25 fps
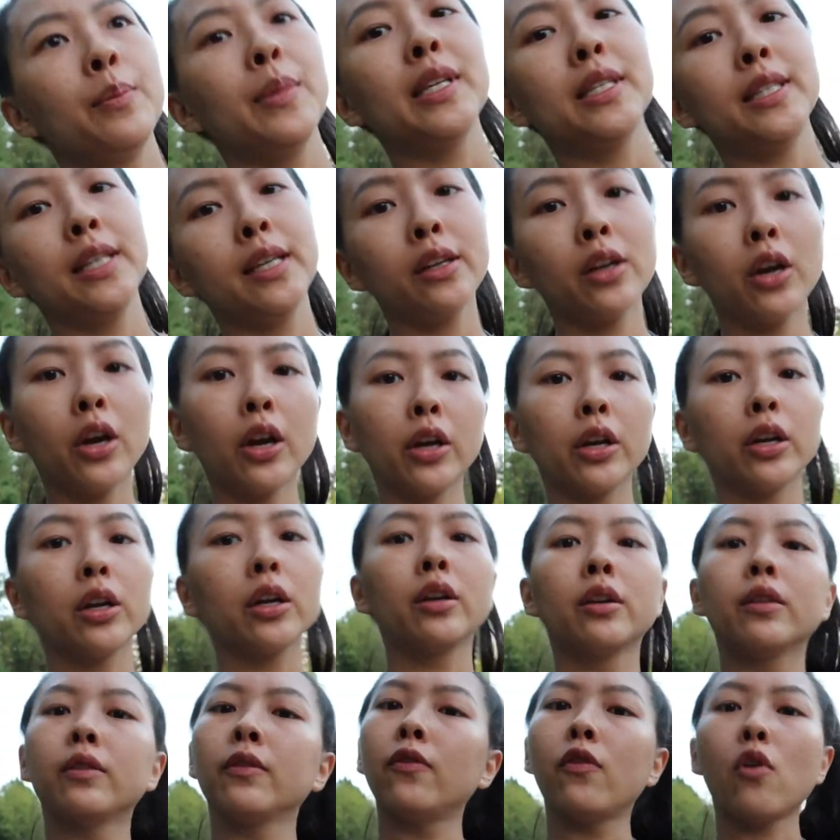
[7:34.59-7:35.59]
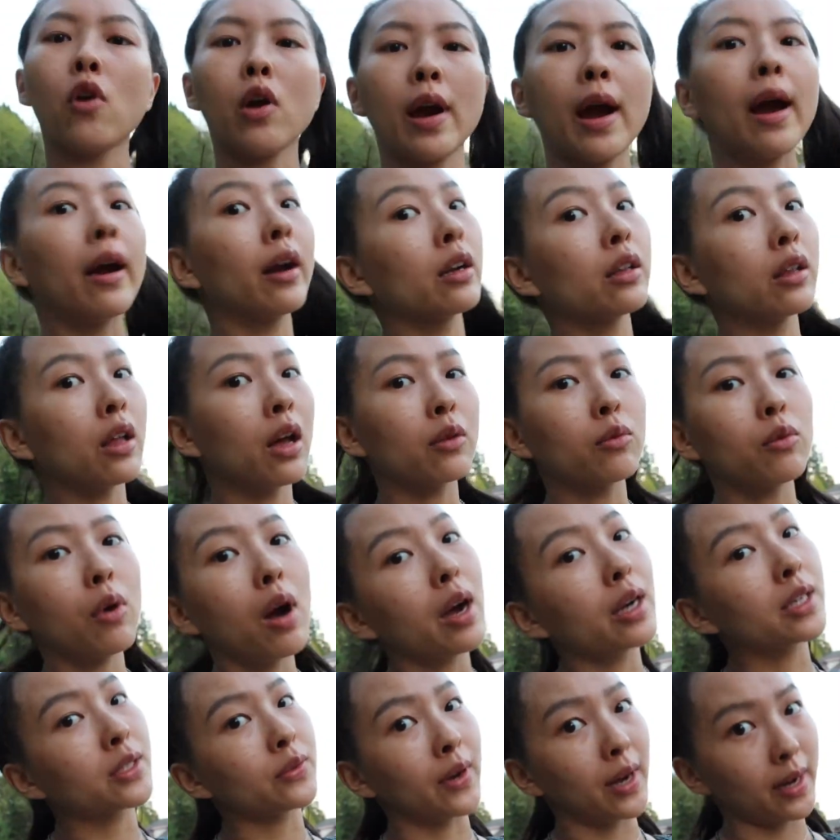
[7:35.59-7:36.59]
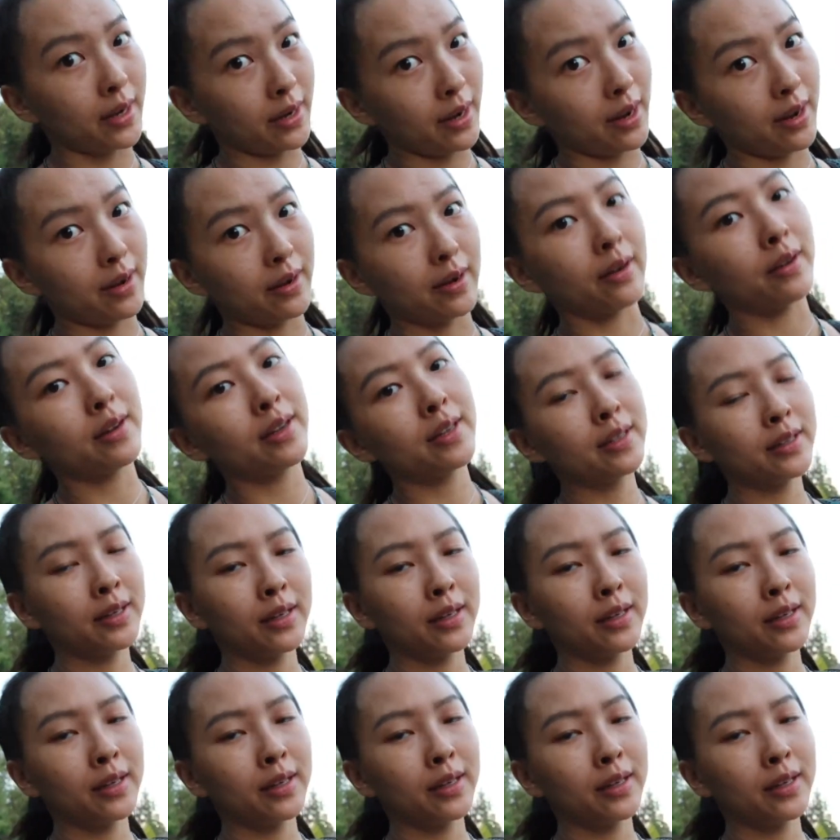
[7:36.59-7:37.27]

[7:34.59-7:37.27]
Missing our four hour long walks right now.